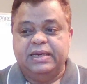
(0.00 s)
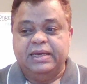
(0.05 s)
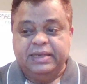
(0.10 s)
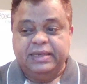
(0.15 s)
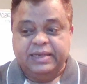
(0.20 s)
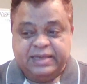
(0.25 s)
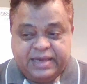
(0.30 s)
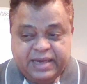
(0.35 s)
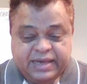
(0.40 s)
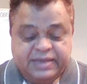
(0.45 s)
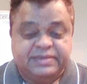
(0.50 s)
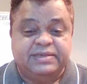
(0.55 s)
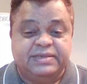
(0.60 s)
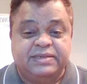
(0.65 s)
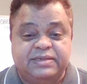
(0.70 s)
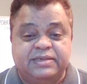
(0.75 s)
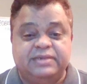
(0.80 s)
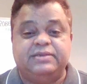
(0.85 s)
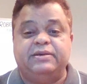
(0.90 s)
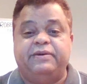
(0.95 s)
In case
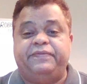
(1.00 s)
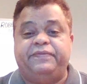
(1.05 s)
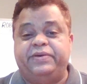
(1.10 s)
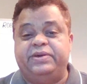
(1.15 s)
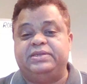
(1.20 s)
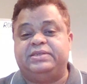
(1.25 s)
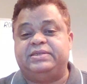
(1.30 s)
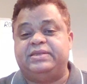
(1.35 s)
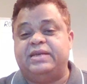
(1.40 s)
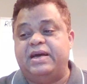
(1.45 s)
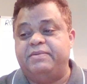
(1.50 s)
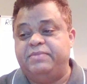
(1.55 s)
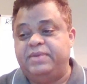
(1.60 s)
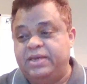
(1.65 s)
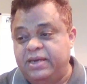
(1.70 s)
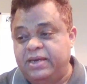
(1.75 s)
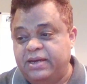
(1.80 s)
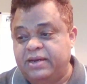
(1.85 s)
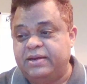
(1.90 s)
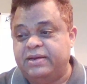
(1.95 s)
this is your first time
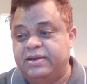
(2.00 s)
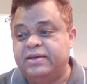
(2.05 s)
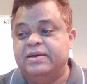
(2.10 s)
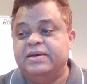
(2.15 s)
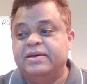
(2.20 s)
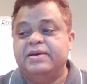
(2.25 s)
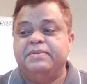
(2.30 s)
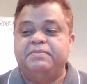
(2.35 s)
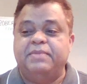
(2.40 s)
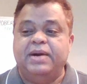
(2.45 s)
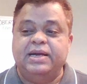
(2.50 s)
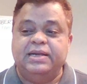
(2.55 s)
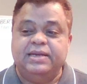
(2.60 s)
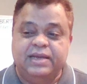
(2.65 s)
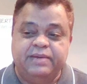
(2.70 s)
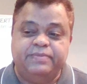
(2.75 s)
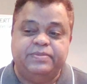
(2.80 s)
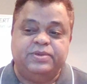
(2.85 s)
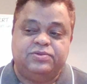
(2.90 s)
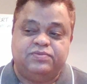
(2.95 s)
here, my
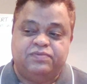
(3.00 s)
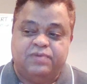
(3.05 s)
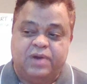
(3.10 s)
name is